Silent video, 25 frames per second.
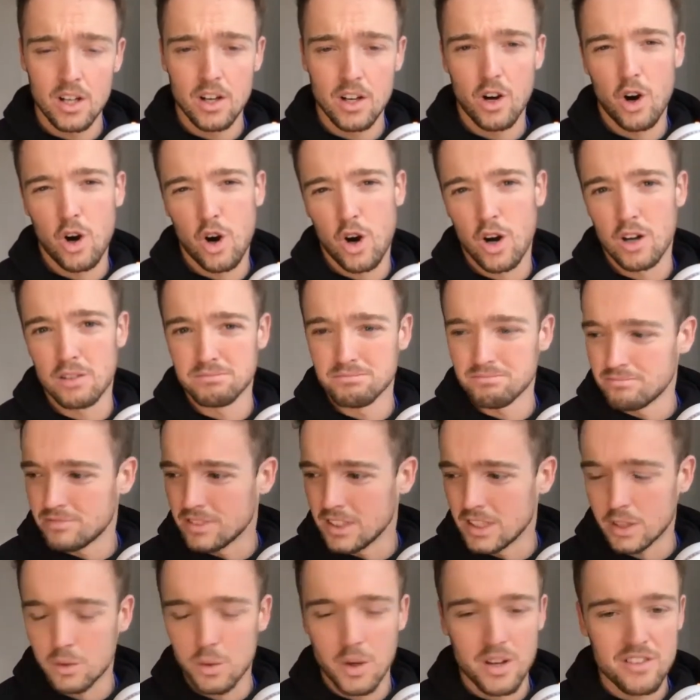oh, I'm
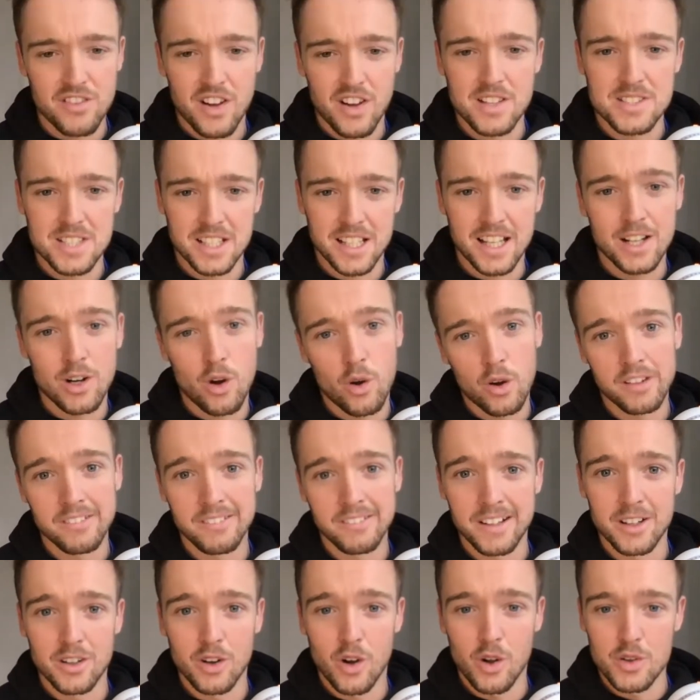really quite fancy getting on it
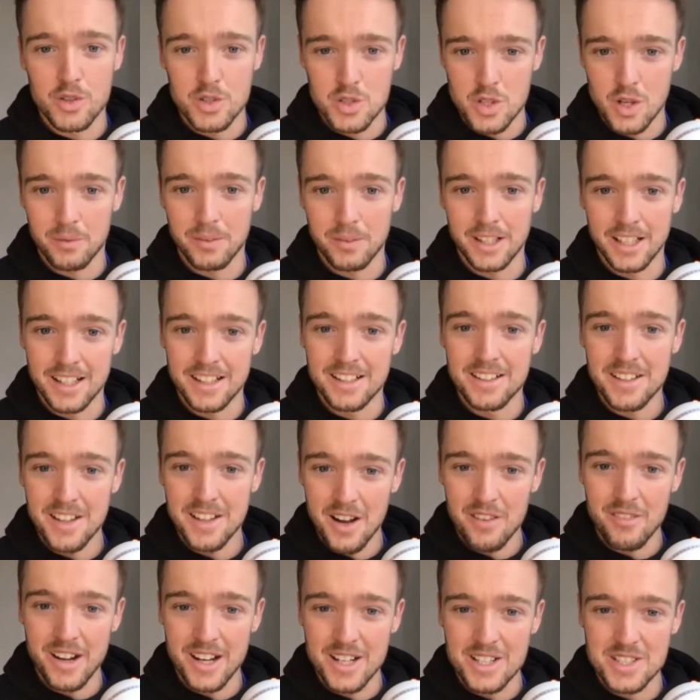later on, so I'm going to
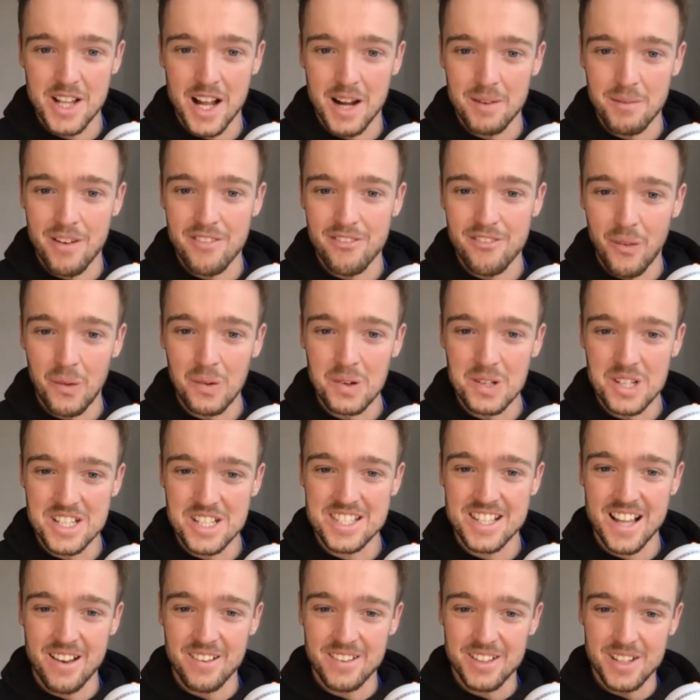arrange that on my phone just
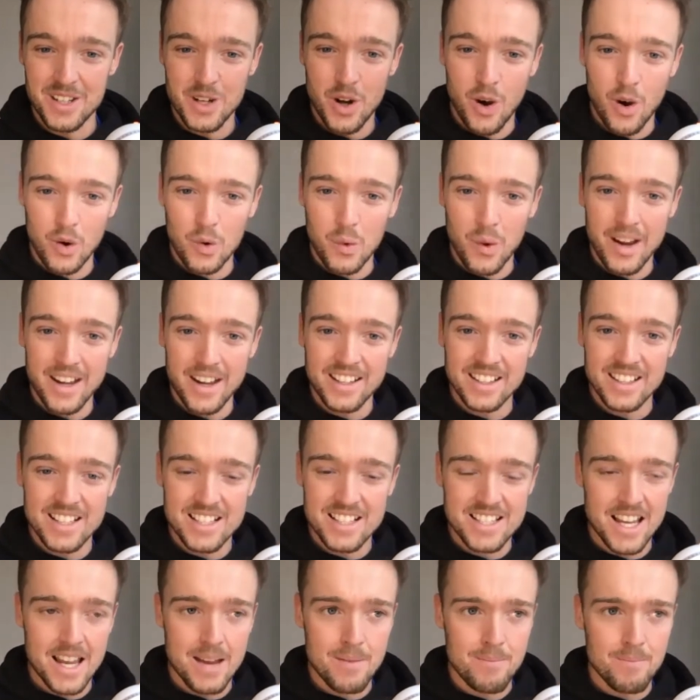now, and you're not quite in the
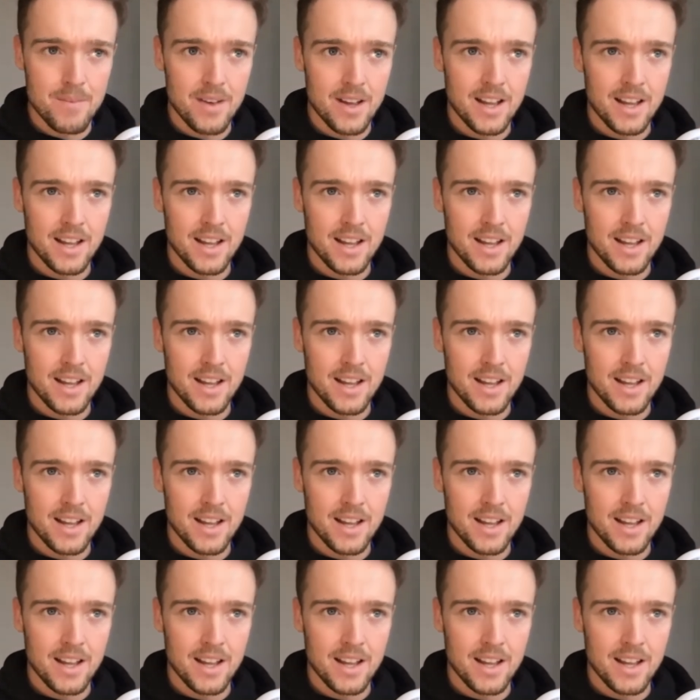same